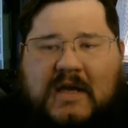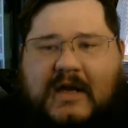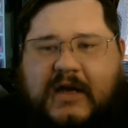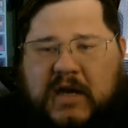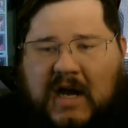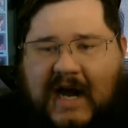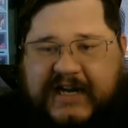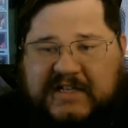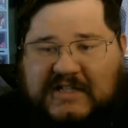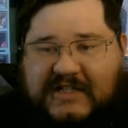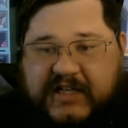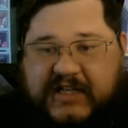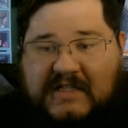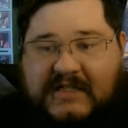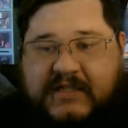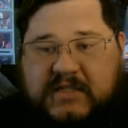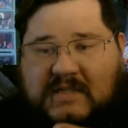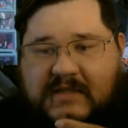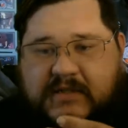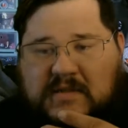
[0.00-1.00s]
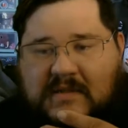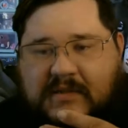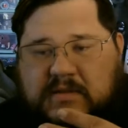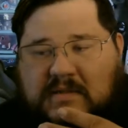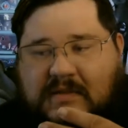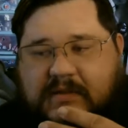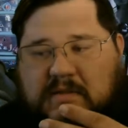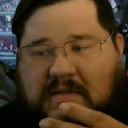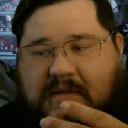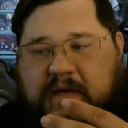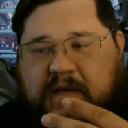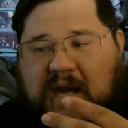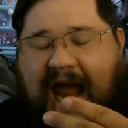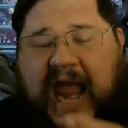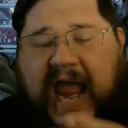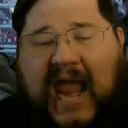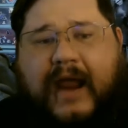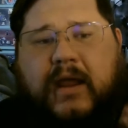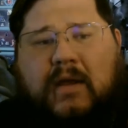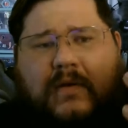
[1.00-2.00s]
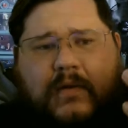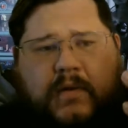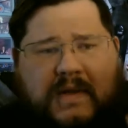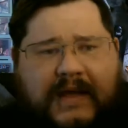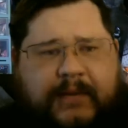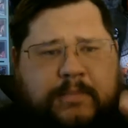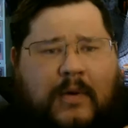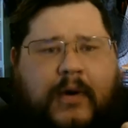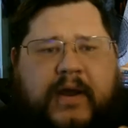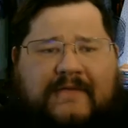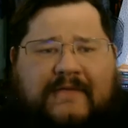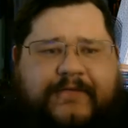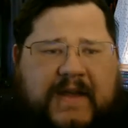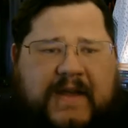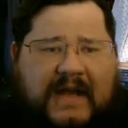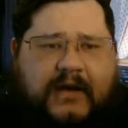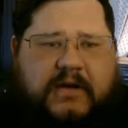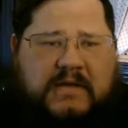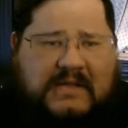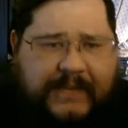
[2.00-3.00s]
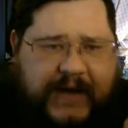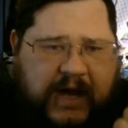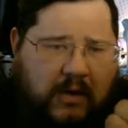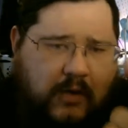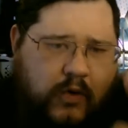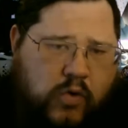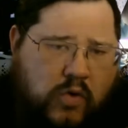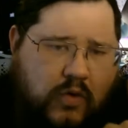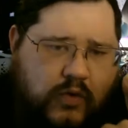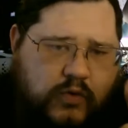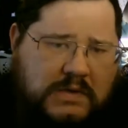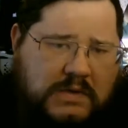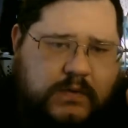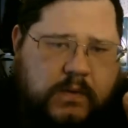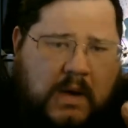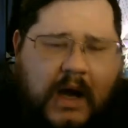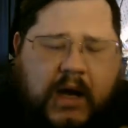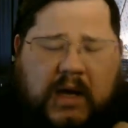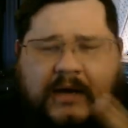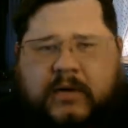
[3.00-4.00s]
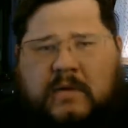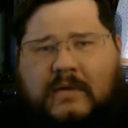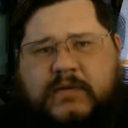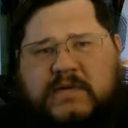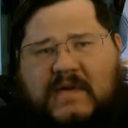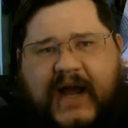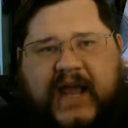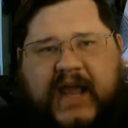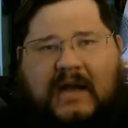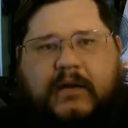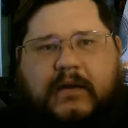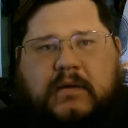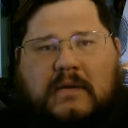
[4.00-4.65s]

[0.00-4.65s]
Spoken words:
not just angrily point fingers about who's wrong and who's right.